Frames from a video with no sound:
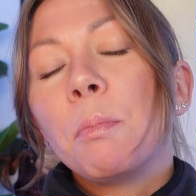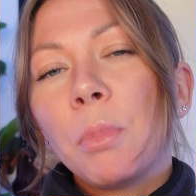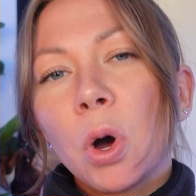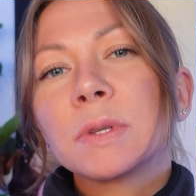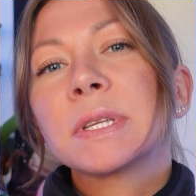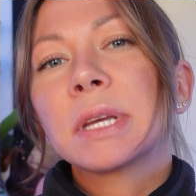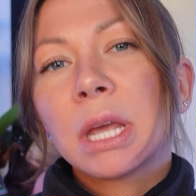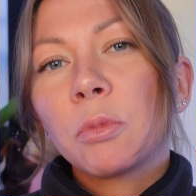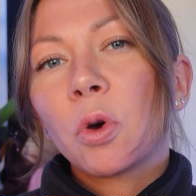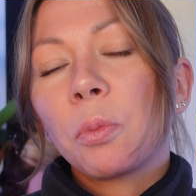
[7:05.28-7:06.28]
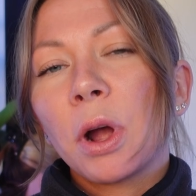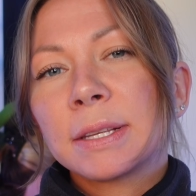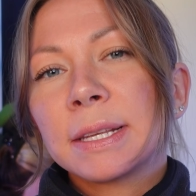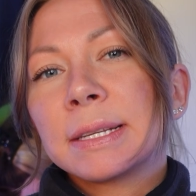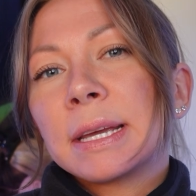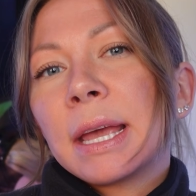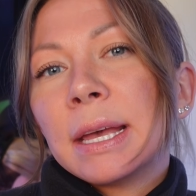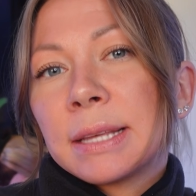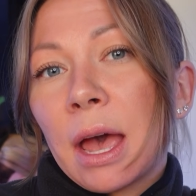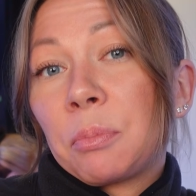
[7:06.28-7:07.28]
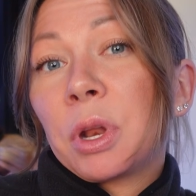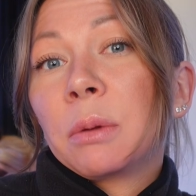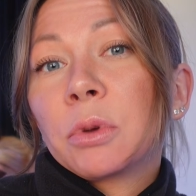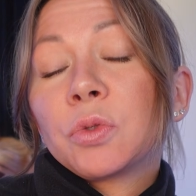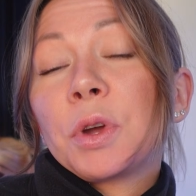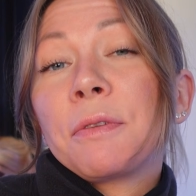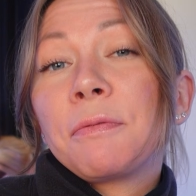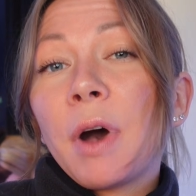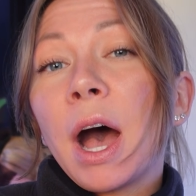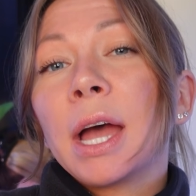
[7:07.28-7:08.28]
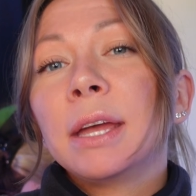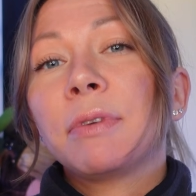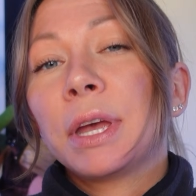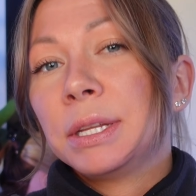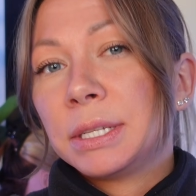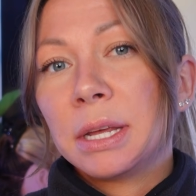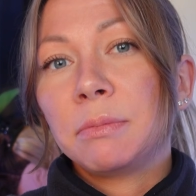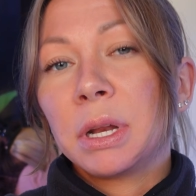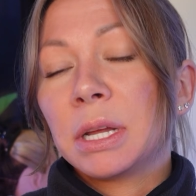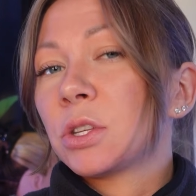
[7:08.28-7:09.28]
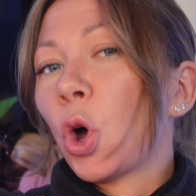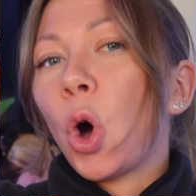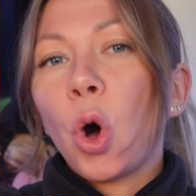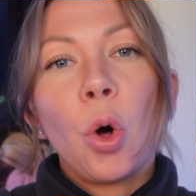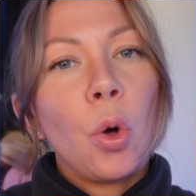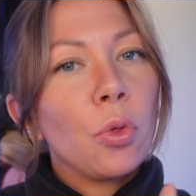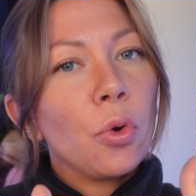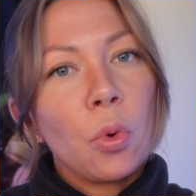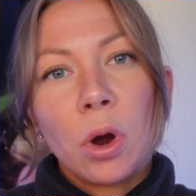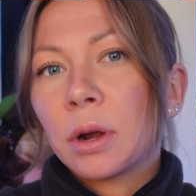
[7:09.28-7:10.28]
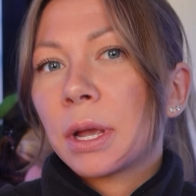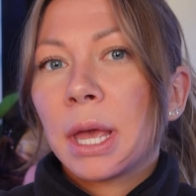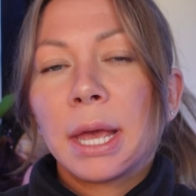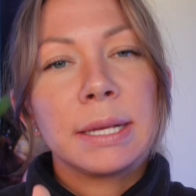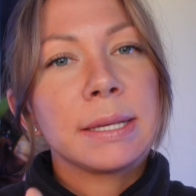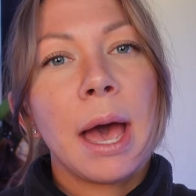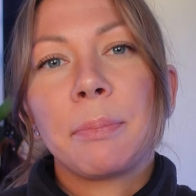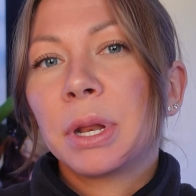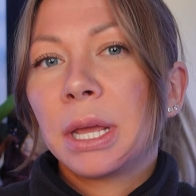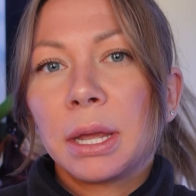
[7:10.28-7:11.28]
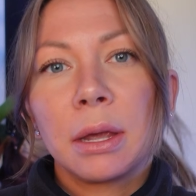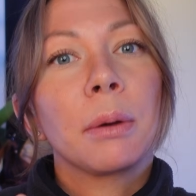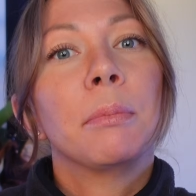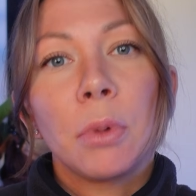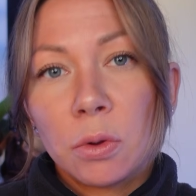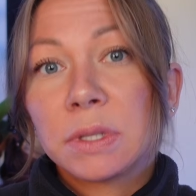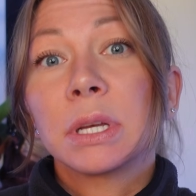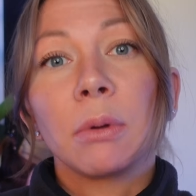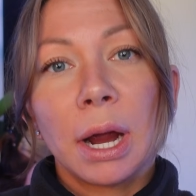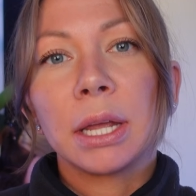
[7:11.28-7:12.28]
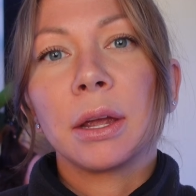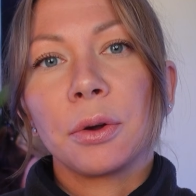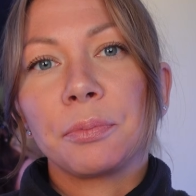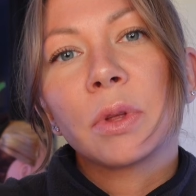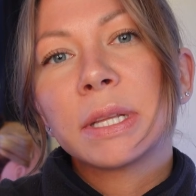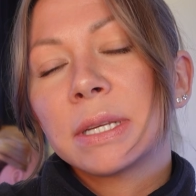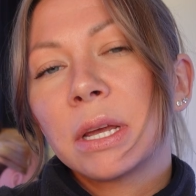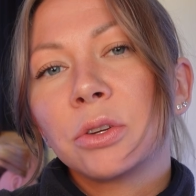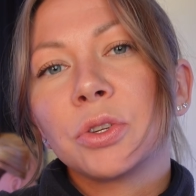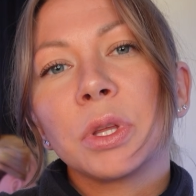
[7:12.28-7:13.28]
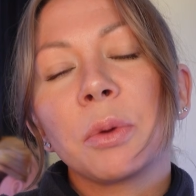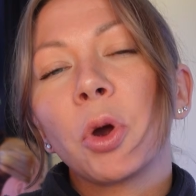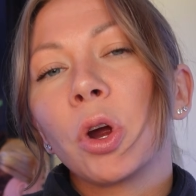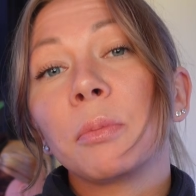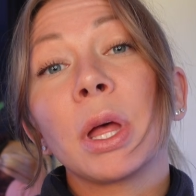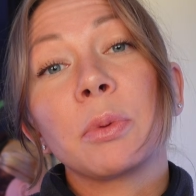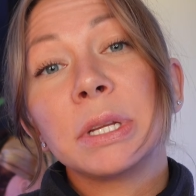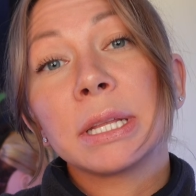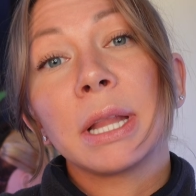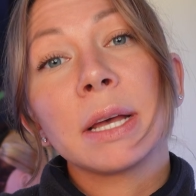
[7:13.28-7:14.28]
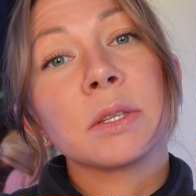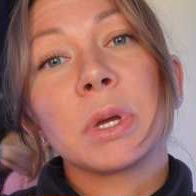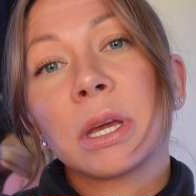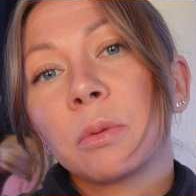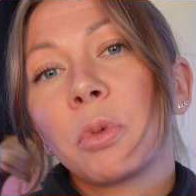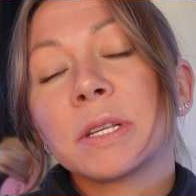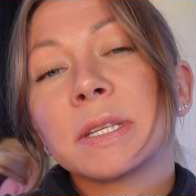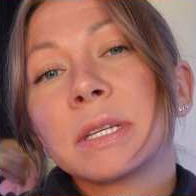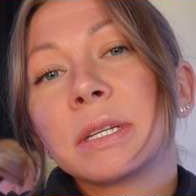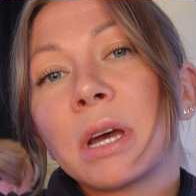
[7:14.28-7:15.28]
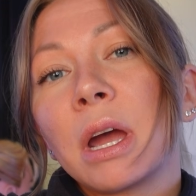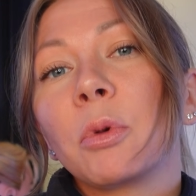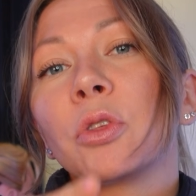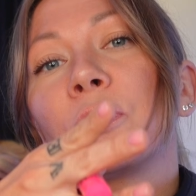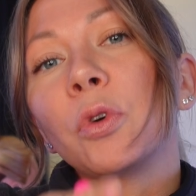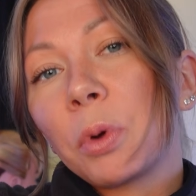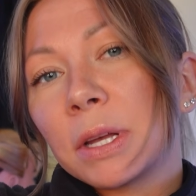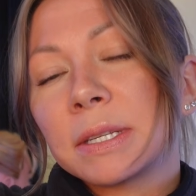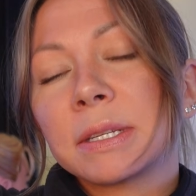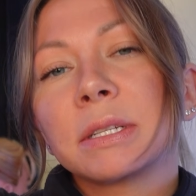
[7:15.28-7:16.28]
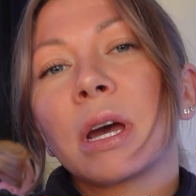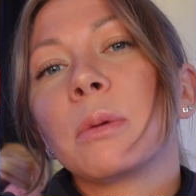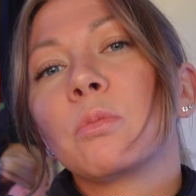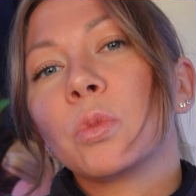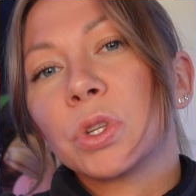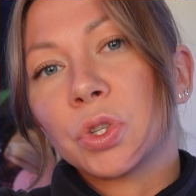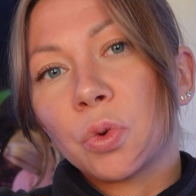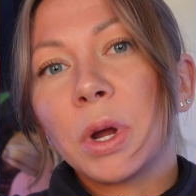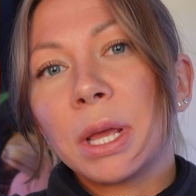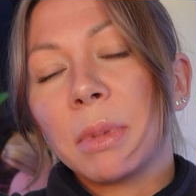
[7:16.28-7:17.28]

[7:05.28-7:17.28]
Most of the chemical processing is happening between 5 and 10 minutes. All the work is happening mostly right here. So let's say you're doing the perm like we did last week, and the processing time or the full processing time was 20